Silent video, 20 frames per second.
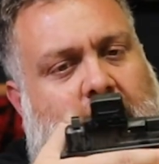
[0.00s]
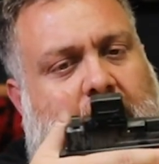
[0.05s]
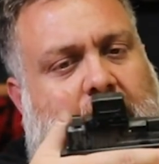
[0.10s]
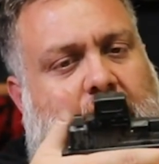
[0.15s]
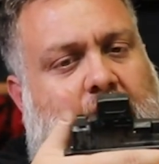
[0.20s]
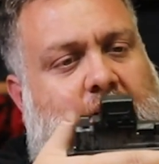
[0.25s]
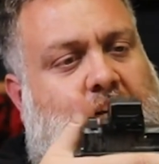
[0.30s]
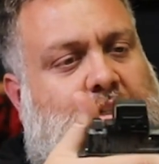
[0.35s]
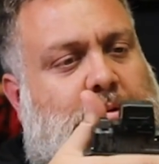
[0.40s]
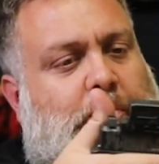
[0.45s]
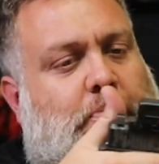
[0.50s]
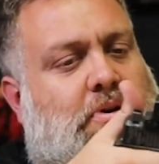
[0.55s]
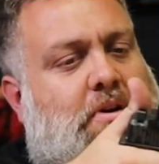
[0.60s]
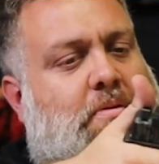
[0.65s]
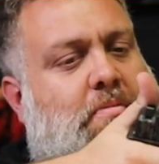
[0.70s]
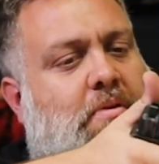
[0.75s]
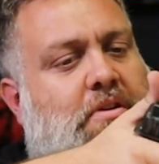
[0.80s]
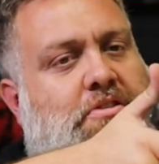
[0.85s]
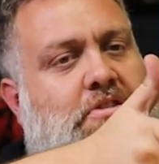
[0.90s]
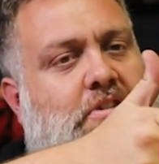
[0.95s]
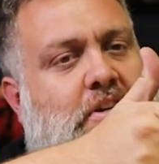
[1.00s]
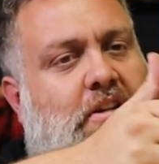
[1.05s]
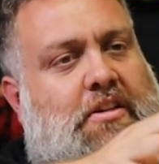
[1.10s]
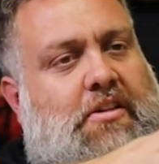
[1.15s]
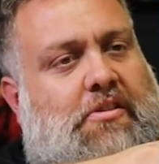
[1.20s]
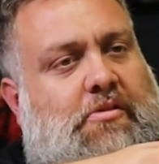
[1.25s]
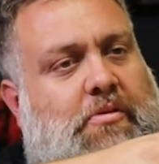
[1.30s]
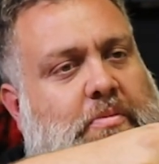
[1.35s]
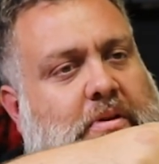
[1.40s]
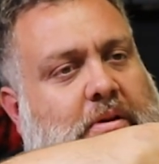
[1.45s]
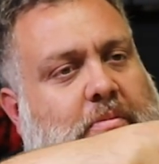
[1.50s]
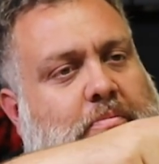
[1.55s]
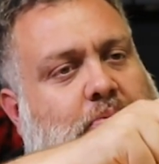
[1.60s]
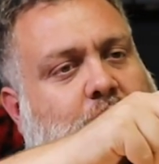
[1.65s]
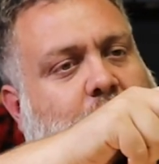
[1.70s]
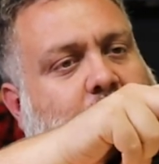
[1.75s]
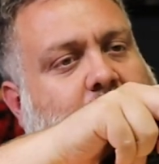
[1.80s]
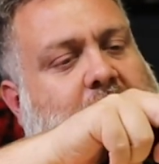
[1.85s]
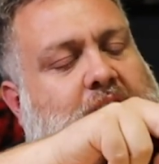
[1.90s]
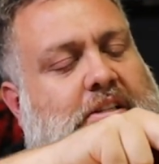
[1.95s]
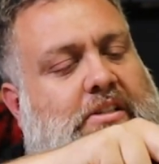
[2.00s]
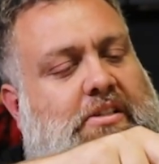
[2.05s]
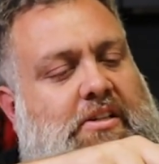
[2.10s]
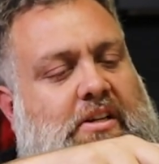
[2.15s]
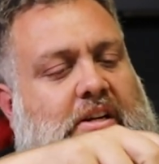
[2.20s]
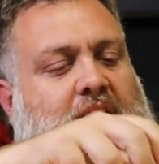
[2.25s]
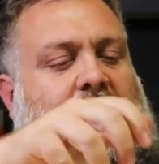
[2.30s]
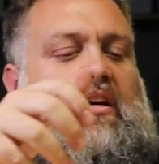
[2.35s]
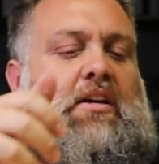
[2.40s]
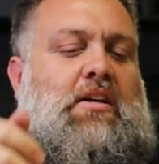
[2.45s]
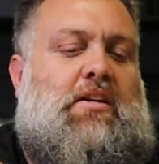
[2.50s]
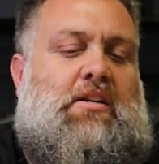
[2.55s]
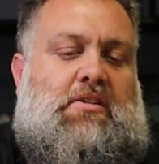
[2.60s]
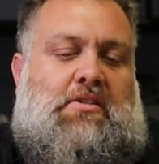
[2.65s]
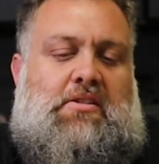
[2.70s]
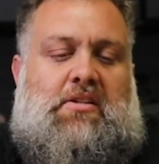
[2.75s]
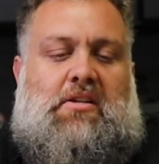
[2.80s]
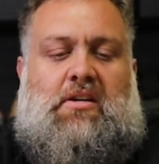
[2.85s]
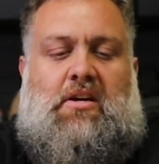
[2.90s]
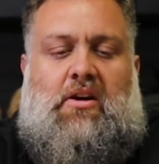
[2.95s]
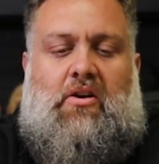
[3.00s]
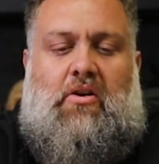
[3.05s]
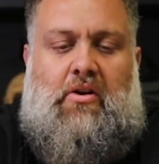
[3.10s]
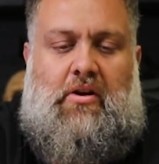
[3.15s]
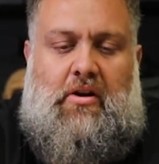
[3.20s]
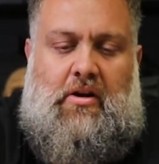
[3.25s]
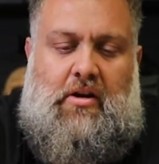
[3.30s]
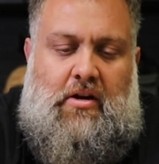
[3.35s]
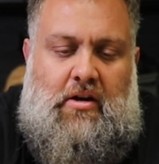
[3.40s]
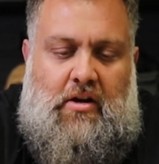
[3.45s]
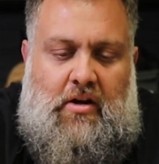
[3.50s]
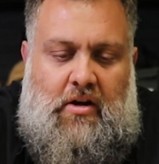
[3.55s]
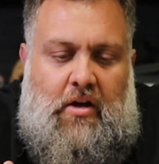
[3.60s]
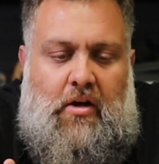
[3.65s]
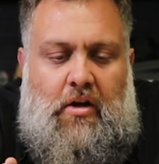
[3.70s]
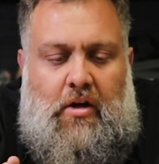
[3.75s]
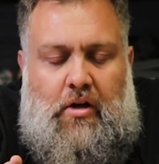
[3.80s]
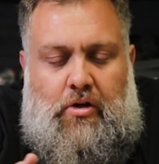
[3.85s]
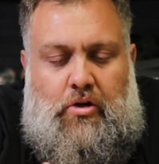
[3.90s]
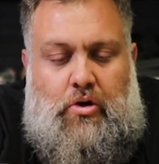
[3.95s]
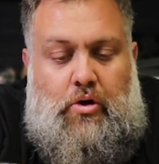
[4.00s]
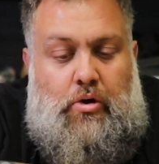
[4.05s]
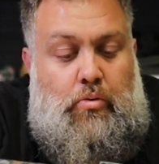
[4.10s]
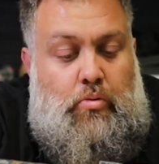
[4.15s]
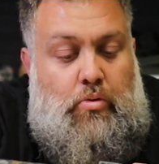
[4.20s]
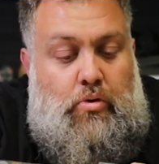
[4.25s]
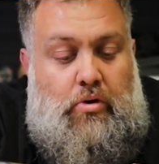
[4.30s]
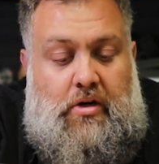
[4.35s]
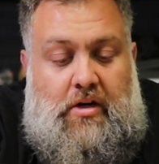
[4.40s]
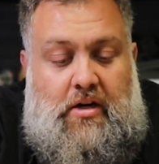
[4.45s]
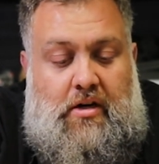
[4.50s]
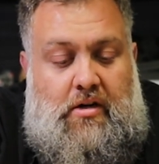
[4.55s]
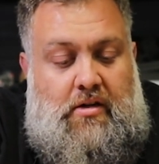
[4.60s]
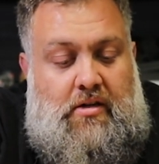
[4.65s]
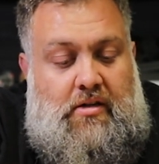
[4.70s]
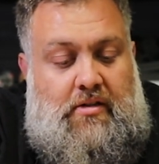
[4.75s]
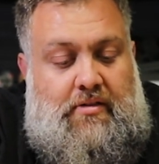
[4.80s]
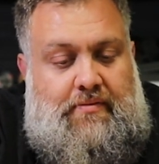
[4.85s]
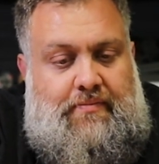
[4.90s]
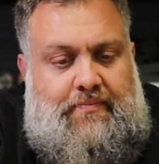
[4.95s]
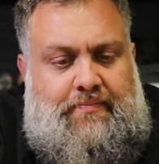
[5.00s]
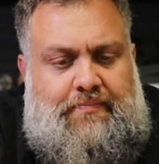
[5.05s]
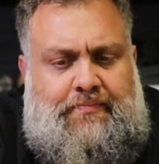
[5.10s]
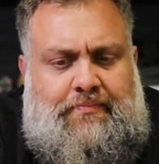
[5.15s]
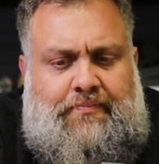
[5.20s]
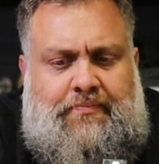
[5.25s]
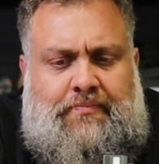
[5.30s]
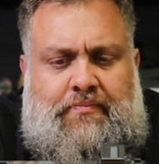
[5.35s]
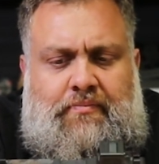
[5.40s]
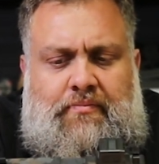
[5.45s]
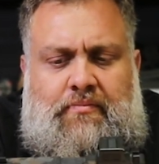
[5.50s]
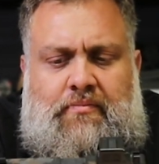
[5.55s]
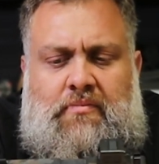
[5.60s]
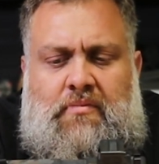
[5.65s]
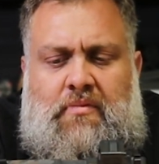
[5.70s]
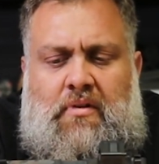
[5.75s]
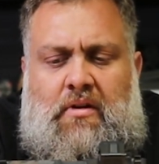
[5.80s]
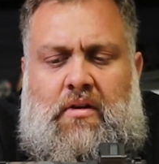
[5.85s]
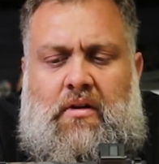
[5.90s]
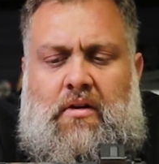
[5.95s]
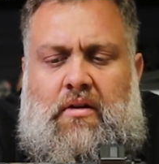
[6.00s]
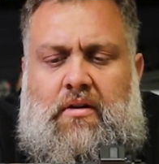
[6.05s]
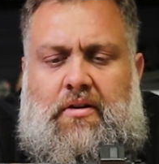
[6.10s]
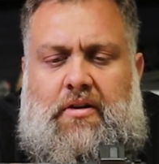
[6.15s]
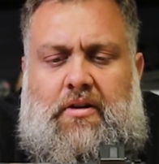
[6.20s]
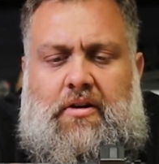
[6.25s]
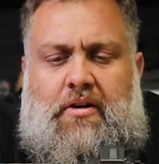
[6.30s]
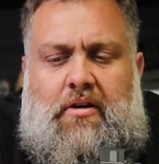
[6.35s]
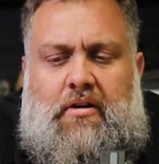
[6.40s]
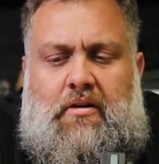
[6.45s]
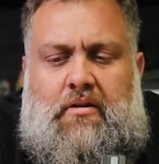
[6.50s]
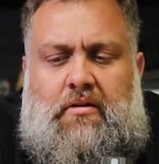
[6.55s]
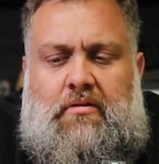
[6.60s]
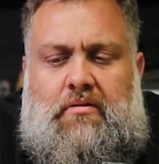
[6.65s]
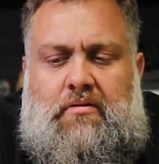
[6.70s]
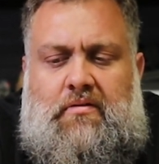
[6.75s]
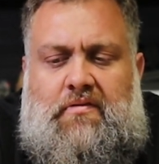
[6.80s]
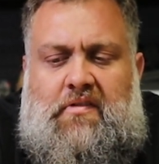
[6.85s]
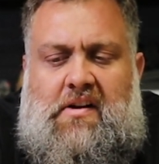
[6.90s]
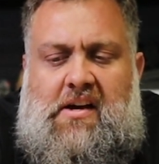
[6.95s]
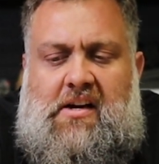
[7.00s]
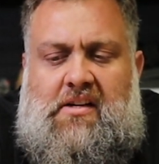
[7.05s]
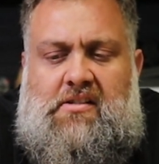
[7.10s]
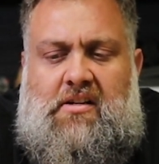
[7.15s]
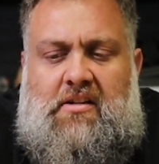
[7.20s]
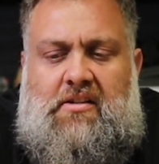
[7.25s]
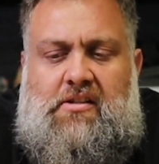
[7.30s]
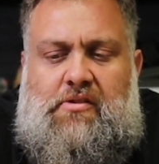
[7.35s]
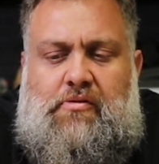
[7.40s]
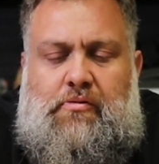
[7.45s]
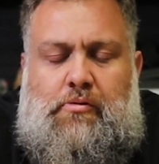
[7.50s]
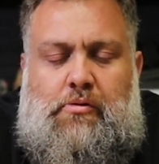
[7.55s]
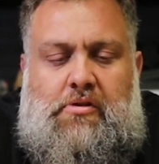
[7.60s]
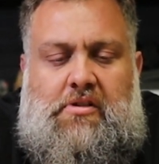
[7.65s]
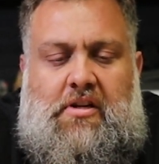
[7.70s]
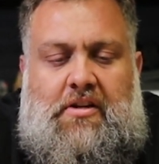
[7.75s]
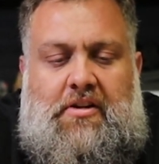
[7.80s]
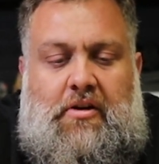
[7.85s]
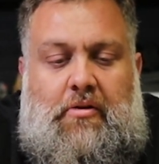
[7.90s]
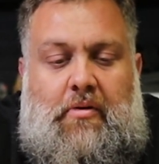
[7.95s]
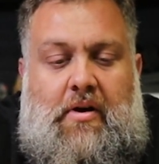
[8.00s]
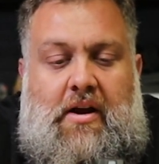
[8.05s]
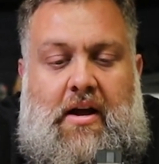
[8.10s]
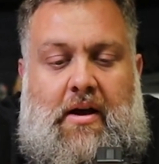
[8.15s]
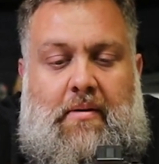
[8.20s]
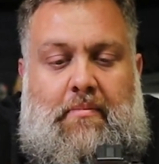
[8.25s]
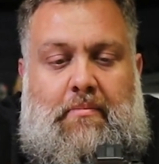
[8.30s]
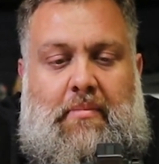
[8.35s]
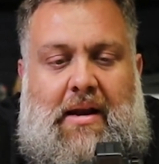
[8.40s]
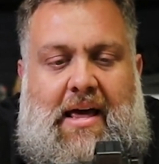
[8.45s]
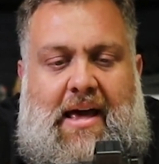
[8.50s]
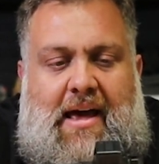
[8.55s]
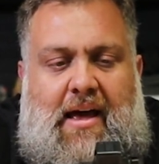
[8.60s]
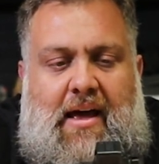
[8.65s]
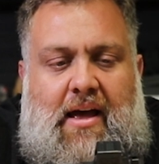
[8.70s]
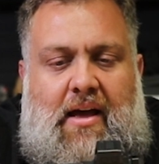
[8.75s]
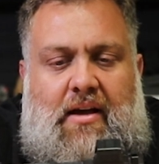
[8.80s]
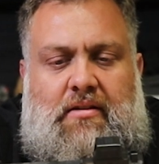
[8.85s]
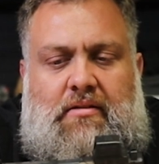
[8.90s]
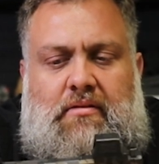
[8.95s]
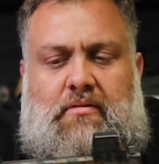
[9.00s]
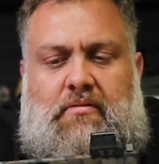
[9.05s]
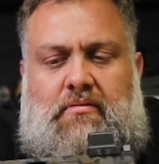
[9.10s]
So that's pretty much it. This would be a pretty sick EDC carry. Go to war gun. You know, flex on these fools on the gram. Blah.